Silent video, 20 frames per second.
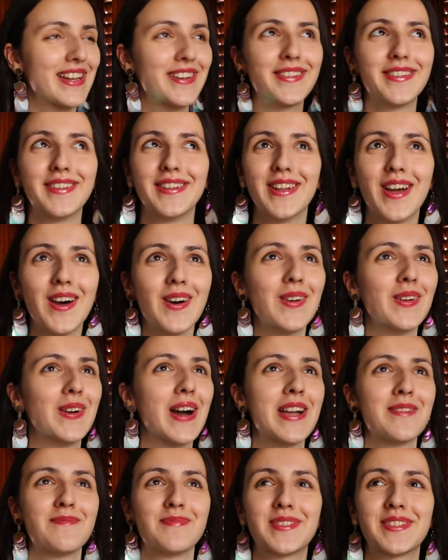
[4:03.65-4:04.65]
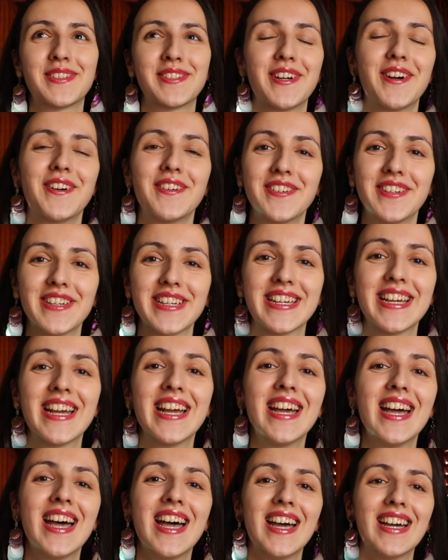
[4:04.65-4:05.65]
I don't know, I'm sorry.
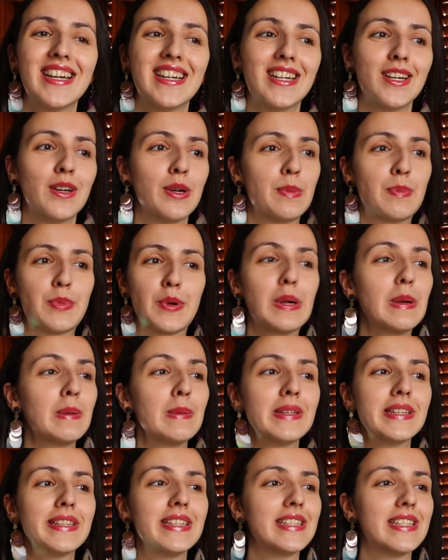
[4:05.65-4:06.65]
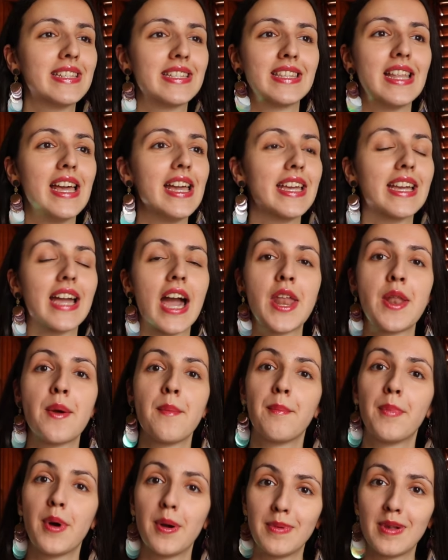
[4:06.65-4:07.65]
Uh, probably this is like an
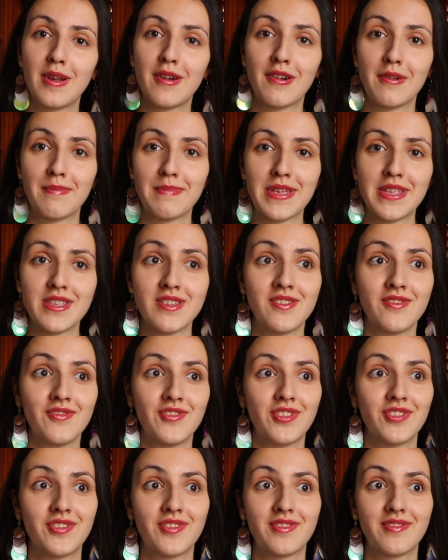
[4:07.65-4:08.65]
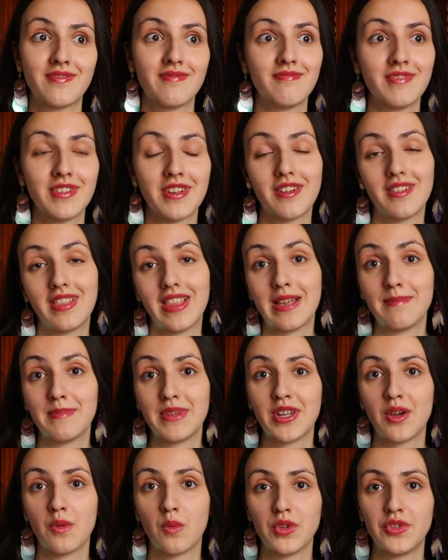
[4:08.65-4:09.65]
unpopular opinion, just, you know, let
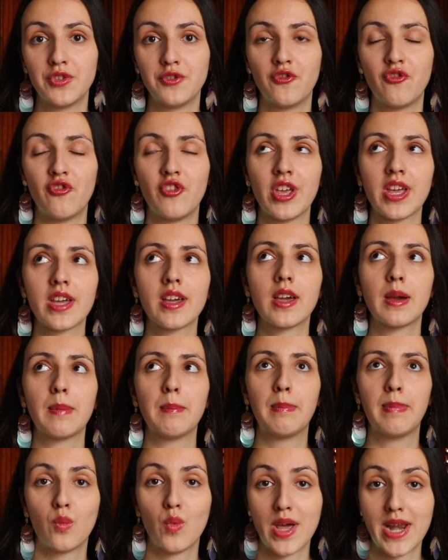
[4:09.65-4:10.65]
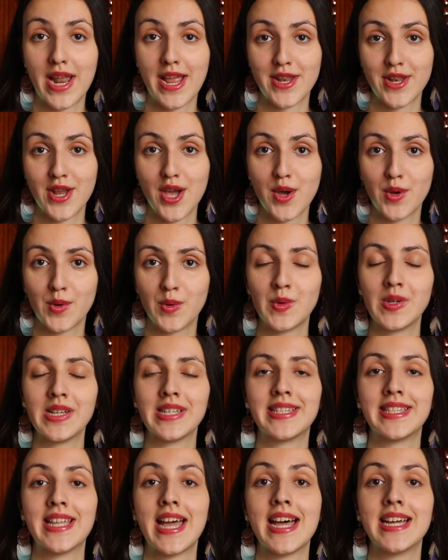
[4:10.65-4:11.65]
me know what you think. What I know
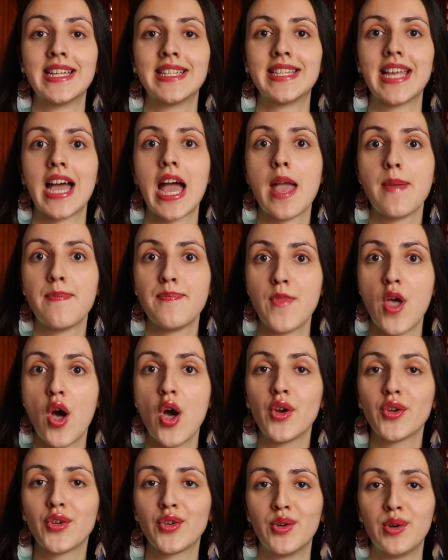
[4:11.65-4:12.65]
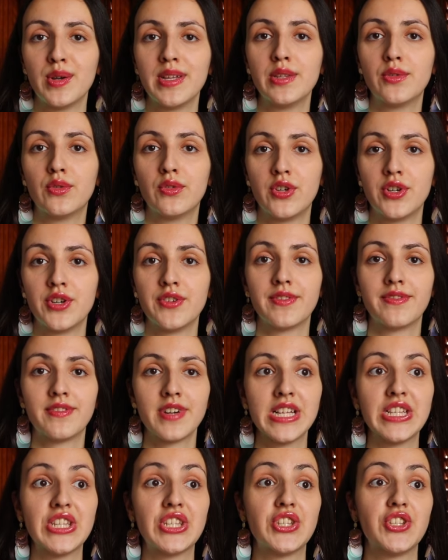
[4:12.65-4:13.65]
is that I'm not going to learn
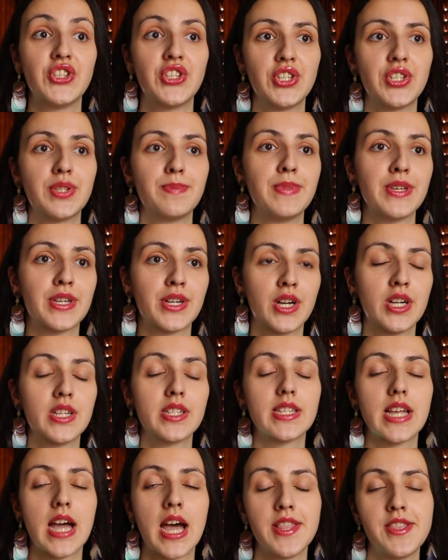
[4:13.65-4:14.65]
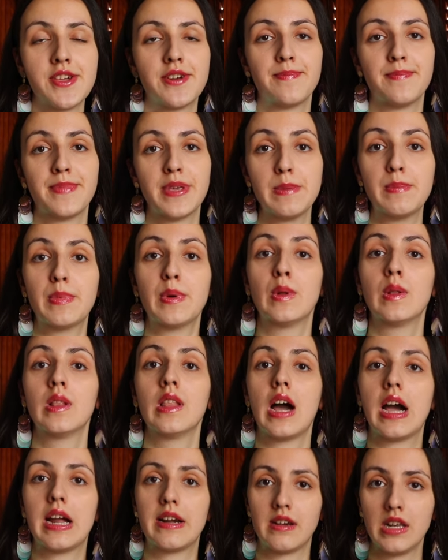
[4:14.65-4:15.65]
French just because other
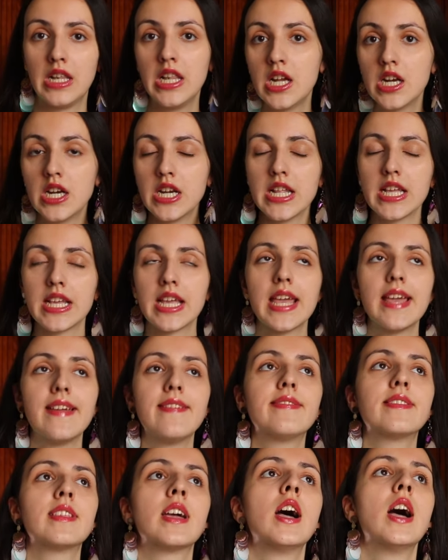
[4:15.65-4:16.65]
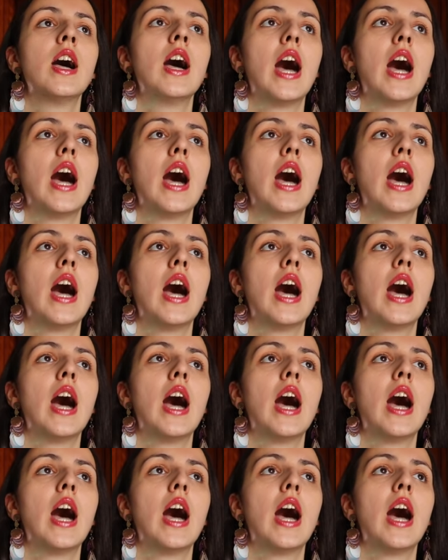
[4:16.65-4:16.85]
people are learning it.